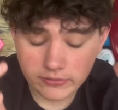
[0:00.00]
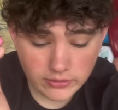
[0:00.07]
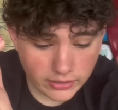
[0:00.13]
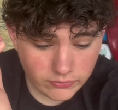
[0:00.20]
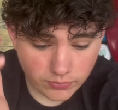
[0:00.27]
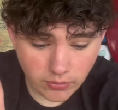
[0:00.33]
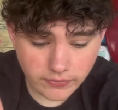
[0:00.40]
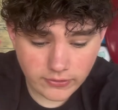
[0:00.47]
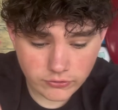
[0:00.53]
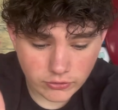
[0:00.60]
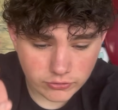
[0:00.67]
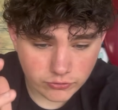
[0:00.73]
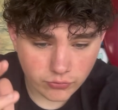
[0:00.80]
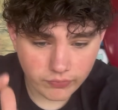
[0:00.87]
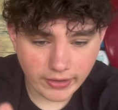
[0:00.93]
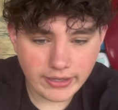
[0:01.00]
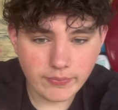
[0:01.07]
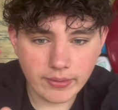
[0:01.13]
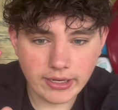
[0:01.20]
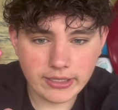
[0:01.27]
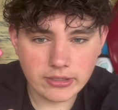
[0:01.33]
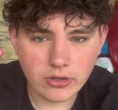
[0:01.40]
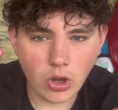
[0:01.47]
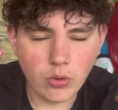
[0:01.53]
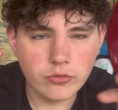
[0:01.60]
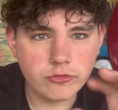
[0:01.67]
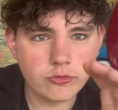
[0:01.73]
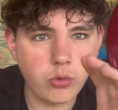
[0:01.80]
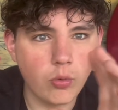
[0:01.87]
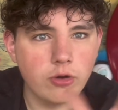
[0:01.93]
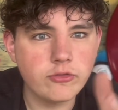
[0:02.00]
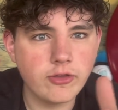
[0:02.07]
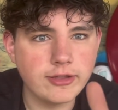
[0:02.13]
this movie is just great when it goes towards,